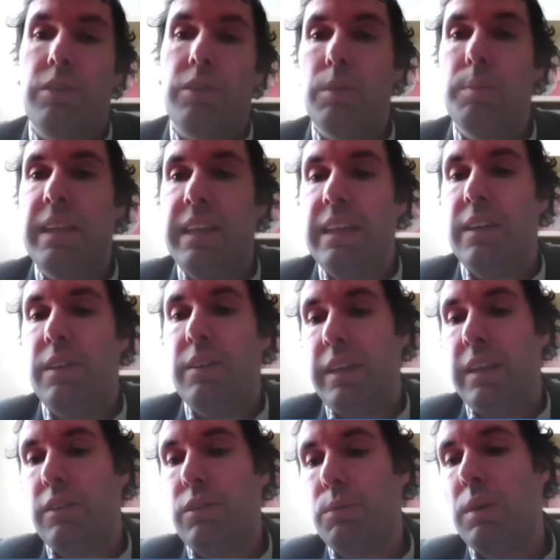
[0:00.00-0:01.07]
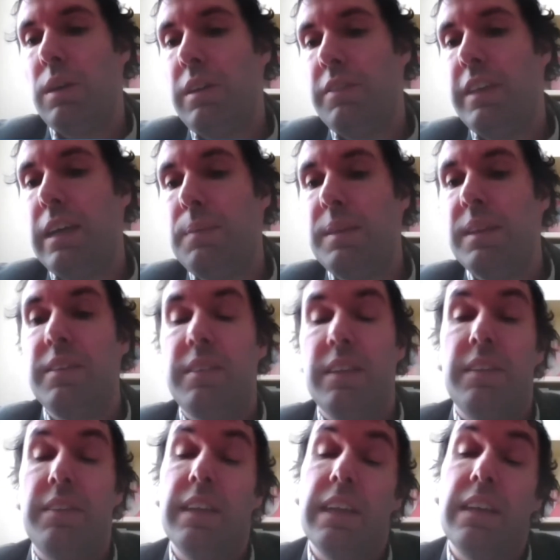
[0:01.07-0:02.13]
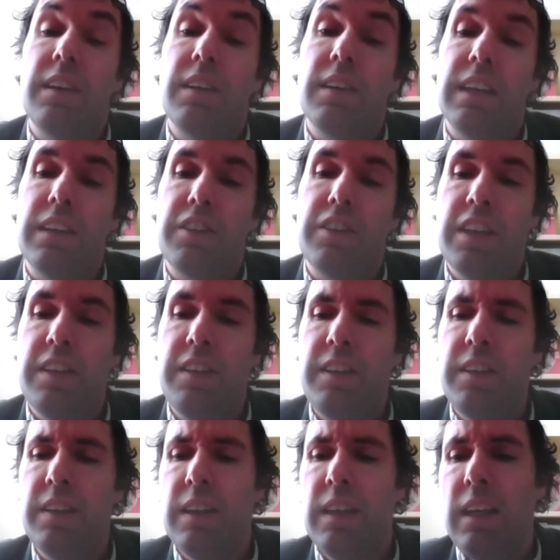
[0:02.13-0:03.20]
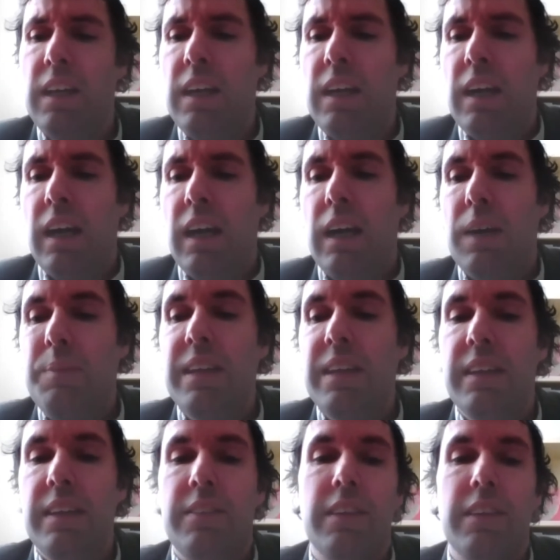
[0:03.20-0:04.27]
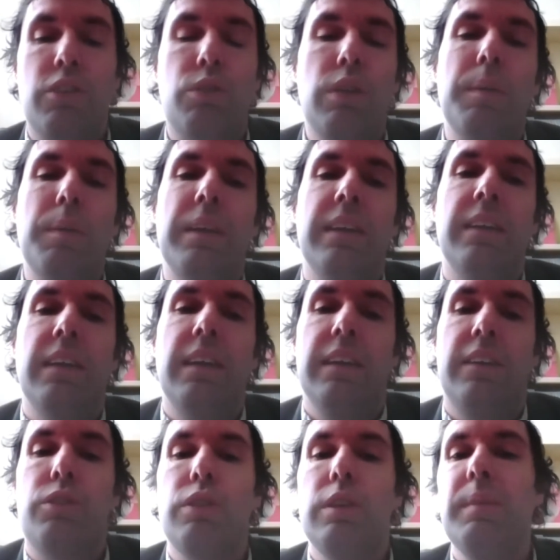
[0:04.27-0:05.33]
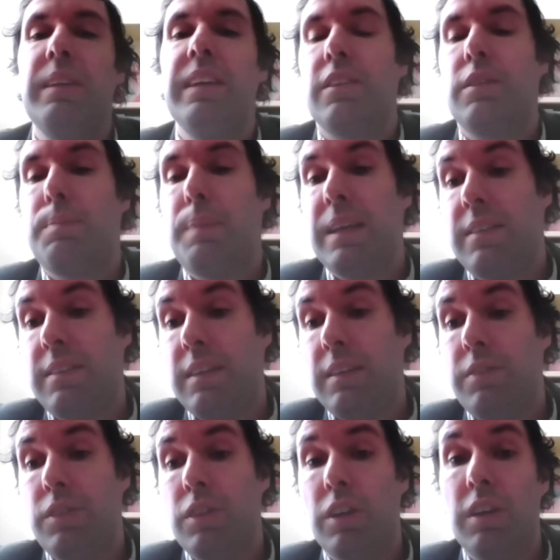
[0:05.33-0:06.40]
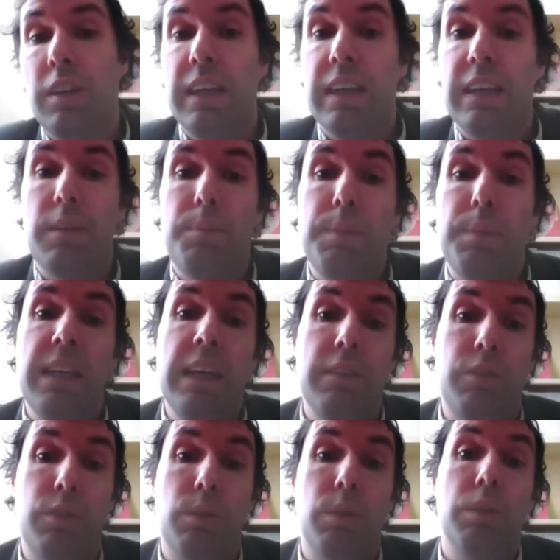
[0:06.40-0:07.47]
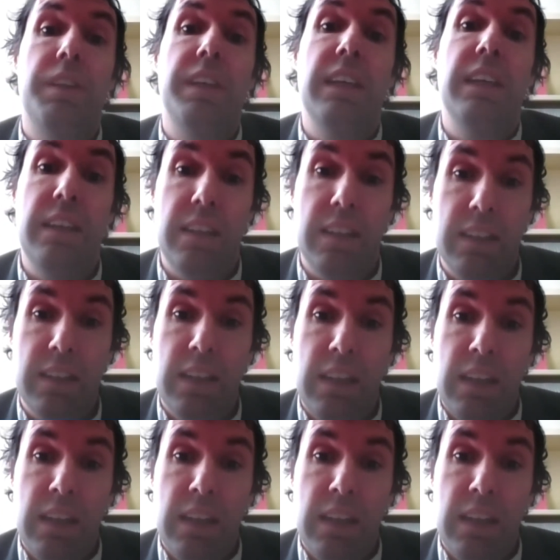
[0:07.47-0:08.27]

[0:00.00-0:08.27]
are so many areas. One of them is data collection. I mean, it's extremely expensive to collect behavioral data